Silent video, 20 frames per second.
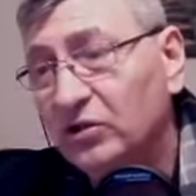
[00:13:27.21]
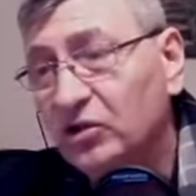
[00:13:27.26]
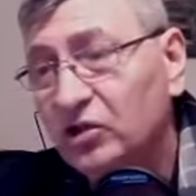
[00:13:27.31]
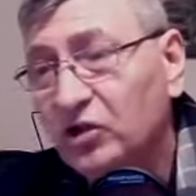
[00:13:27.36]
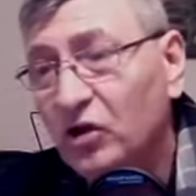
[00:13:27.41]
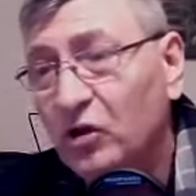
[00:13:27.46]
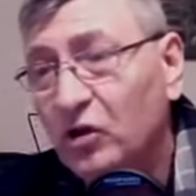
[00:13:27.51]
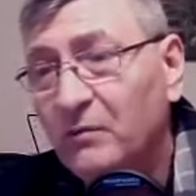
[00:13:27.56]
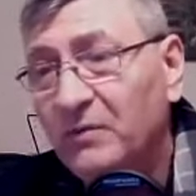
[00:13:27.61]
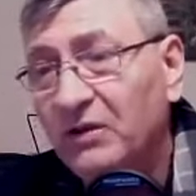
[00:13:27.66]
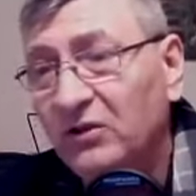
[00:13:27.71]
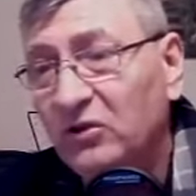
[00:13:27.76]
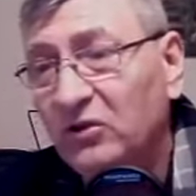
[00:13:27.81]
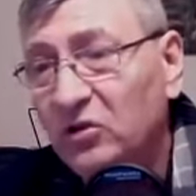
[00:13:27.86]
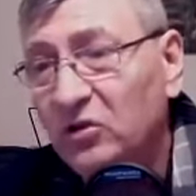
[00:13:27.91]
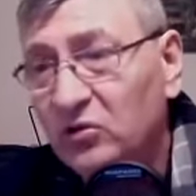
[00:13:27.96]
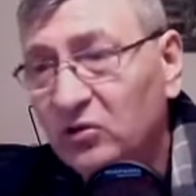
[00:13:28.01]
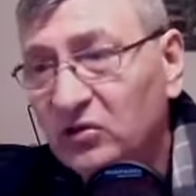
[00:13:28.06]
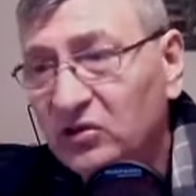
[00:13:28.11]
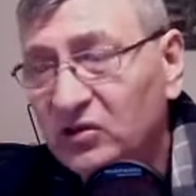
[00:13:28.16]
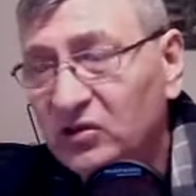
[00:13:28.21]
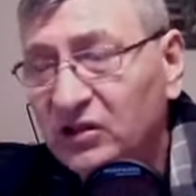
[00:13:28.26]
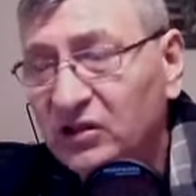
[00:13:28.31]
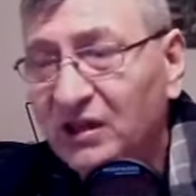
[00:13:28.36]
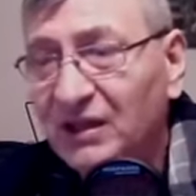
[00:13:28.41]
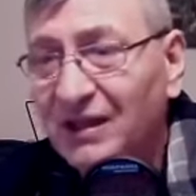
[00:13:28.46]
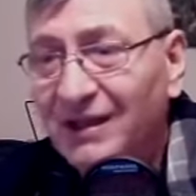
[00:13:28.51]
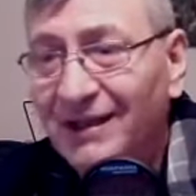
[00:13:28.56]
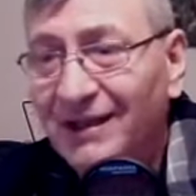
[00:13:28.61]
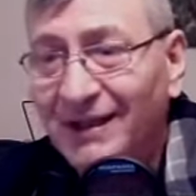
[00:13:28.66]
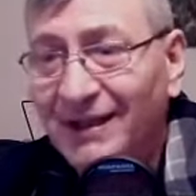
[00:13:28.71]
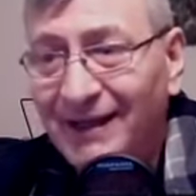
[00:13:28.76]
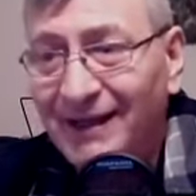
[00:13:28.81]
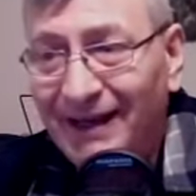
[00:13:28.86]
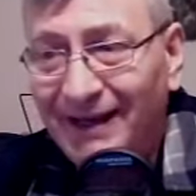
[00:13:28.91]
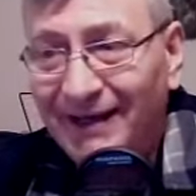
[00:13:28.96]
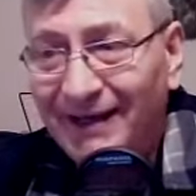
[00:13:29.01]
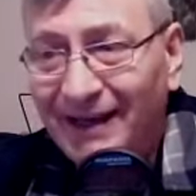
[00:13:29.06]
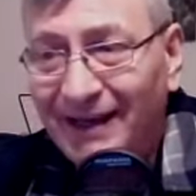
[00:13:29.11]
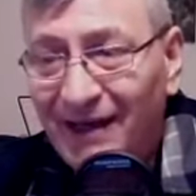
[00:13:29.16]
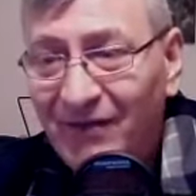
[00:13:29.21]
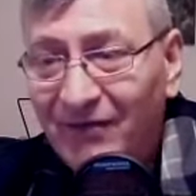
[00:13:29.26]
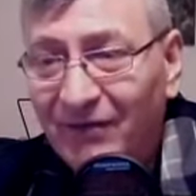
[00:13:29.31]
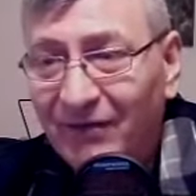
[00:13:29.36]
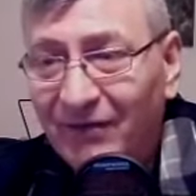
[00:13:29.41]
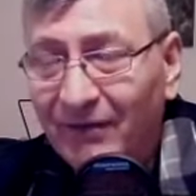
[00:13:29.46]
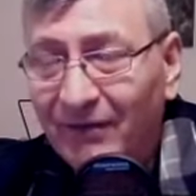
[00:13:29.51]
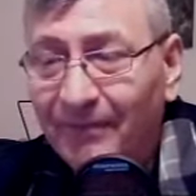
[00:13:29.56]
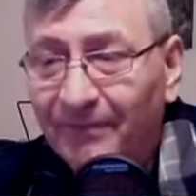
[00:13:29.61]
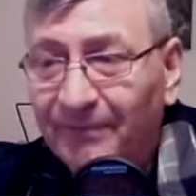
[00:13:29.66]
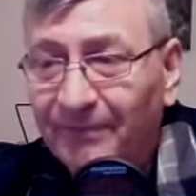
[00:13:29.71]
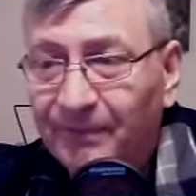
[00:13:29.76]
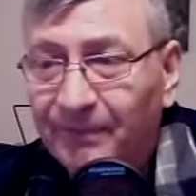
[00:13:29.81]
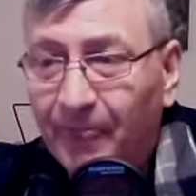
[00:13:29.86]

shall be loosed in heaven.